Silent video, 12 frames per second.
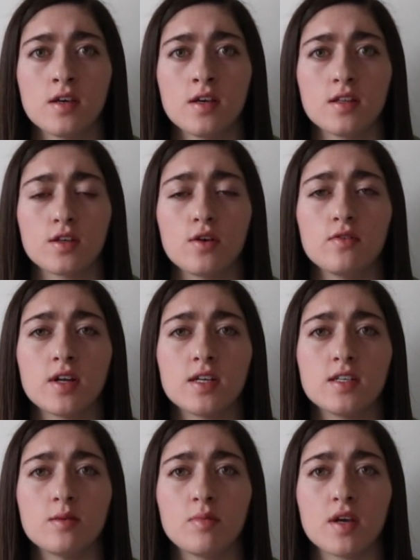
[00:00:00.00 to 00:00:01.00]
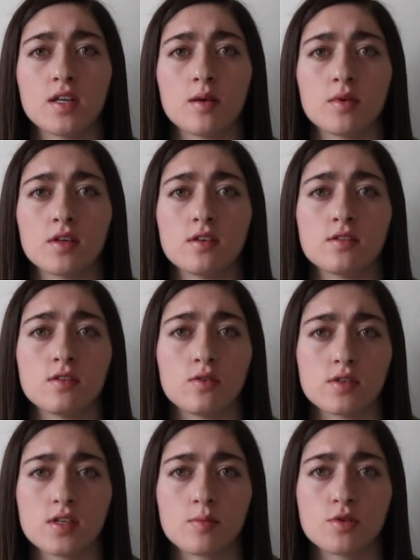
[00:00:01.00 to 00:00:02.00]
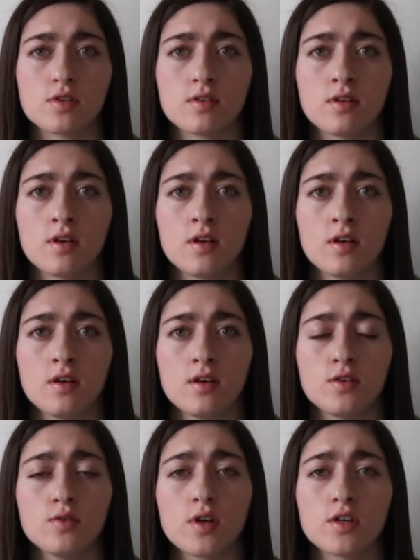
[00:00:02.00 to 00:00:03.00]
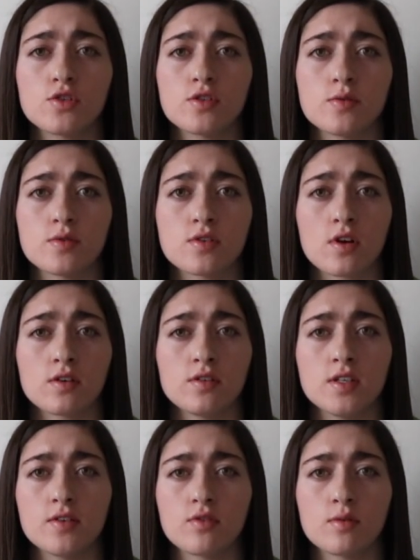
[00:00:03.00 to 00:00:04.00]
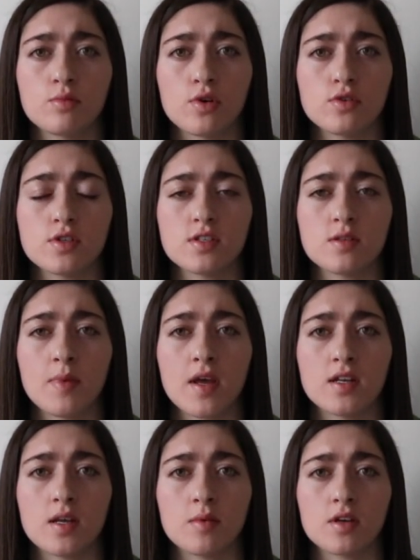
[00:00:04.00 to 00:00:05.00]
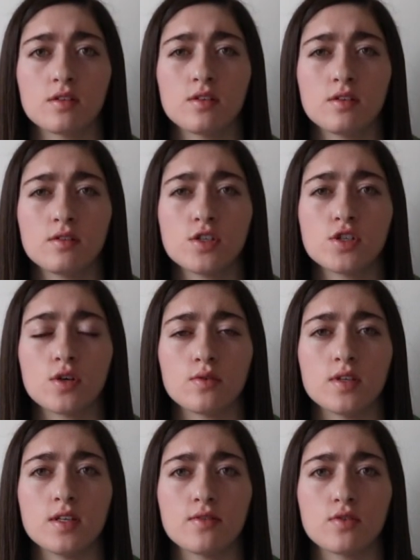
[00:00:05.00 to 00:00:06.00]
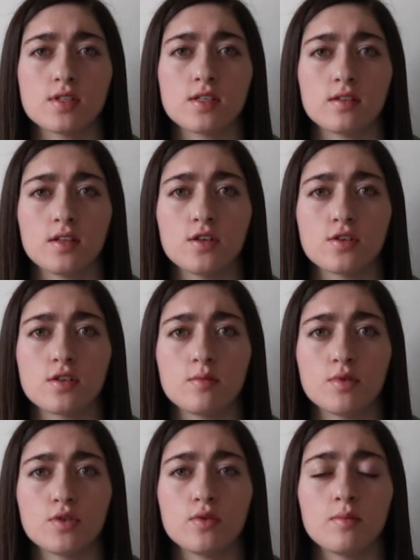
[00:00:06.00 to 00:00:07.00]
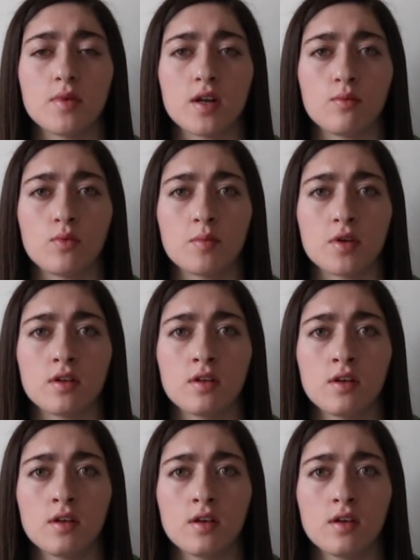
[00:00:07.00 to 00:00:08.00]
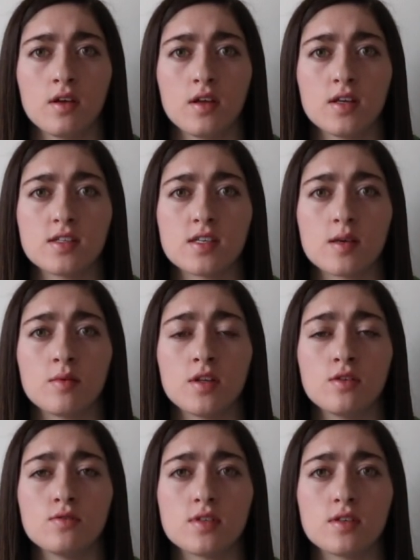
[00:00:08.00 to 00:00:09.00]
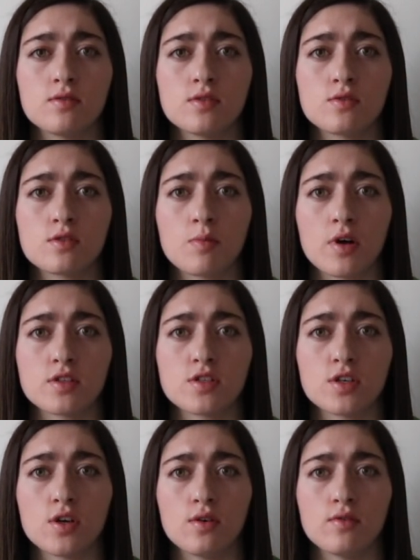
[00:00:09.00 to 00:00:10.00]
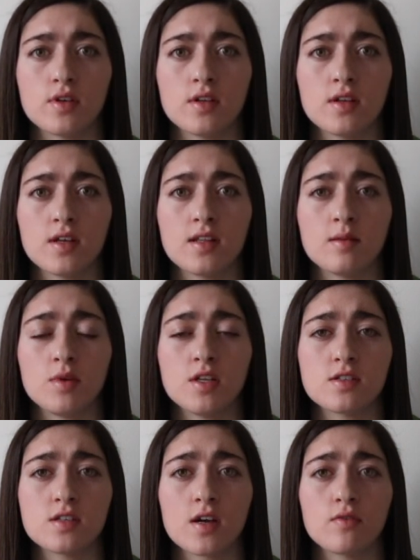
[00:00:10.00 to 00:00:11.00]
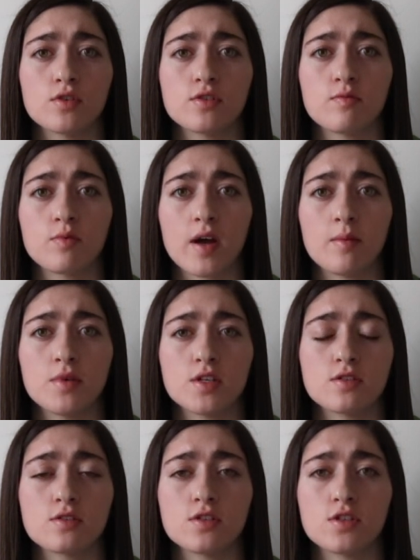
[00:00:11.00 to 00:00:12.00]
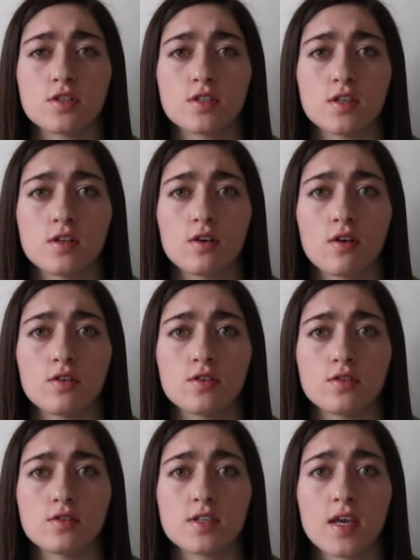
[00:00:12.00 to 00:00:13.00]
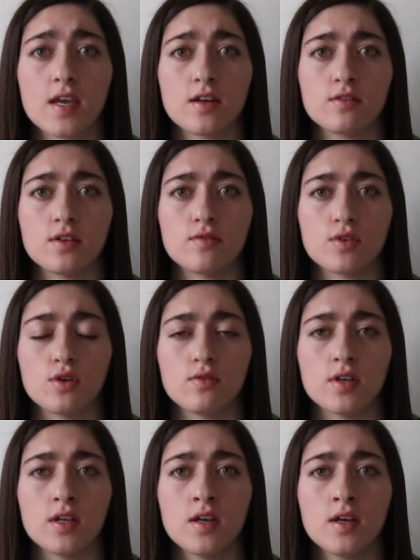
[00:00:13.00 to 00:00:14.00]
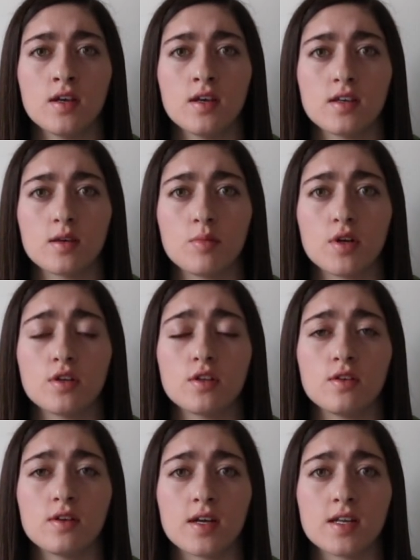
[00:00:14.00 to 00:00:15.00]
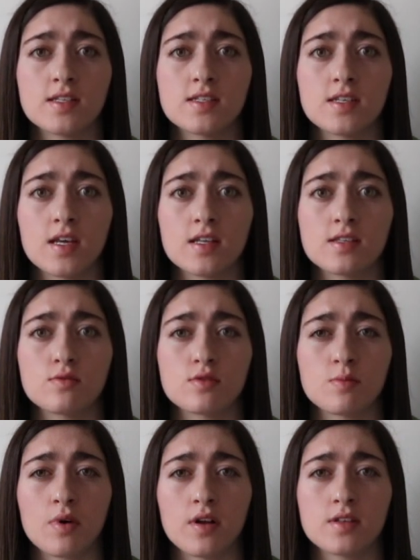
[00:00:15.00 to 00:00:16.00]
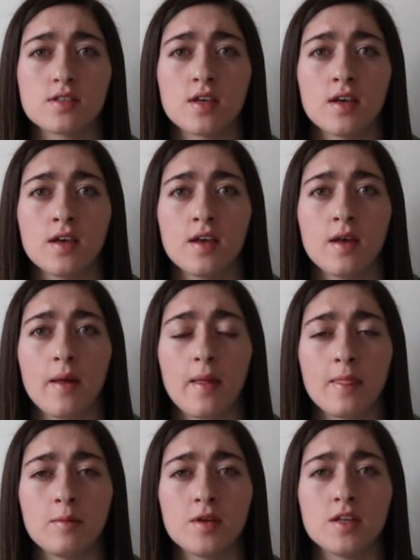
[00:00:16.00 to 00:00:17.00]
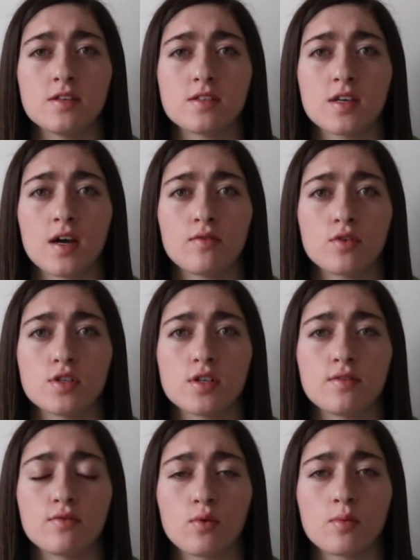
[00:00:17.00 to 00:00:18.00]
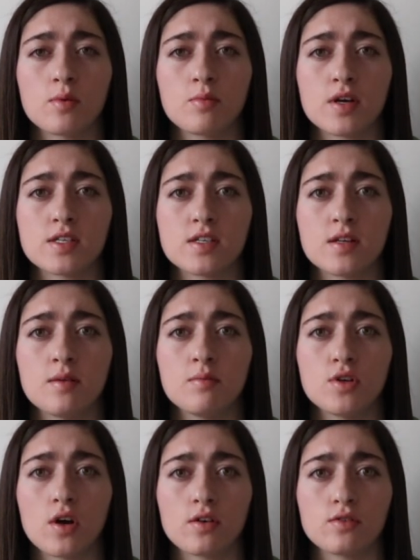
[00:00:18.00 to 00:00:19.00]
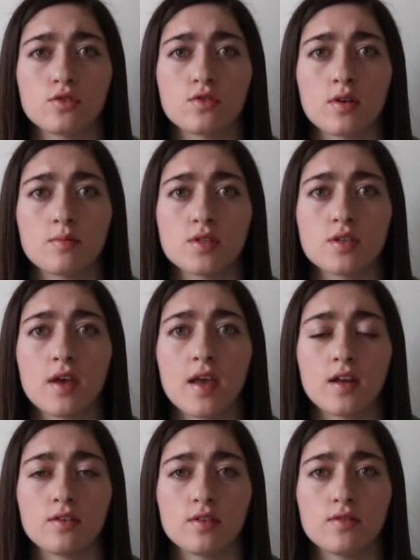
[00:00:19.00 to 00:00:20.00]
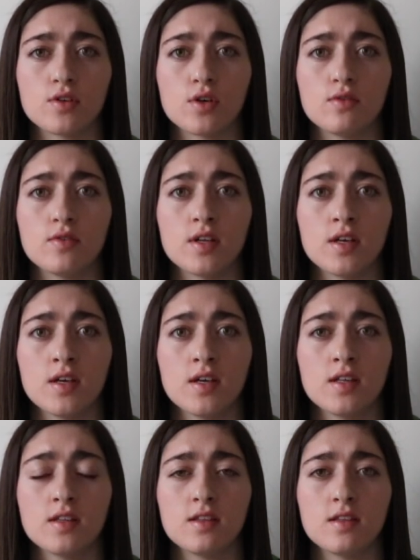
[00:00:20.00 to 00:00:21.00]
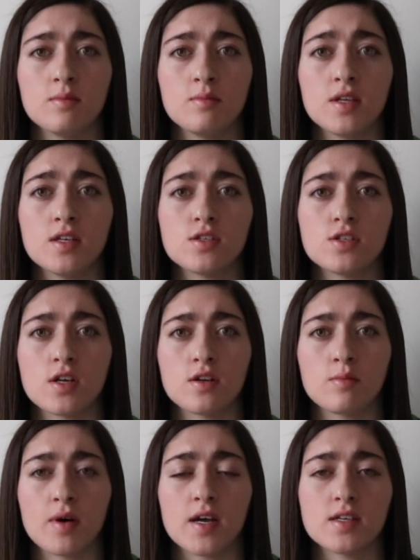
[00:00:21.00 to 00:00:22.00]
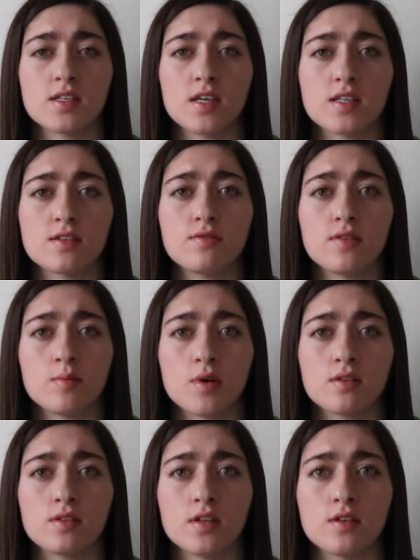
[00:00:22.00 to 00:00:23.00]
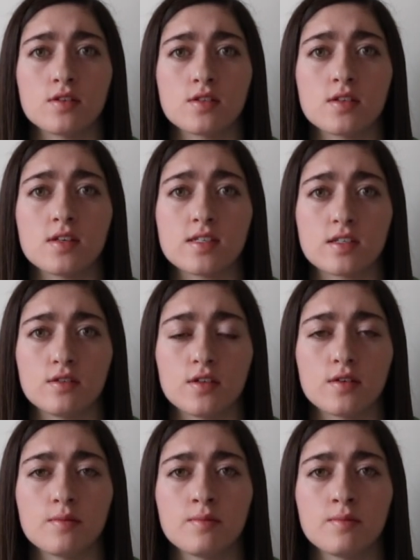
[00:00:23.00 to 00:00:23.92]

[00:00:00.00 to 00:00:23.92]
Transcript: The COVID-19 pandemic is no exception. Two countries with starkly different approaches to the pandemic clearly show the difference in leadership between men and women. In examining New Zealand's response to COVID and the media's coverage of Prime Minister Jacinda Ardern's handling of COVID compared to the United States' response and the media's coverage of former President Donald Trump's handling of COVID, the media's gender bias against female leaders is clear.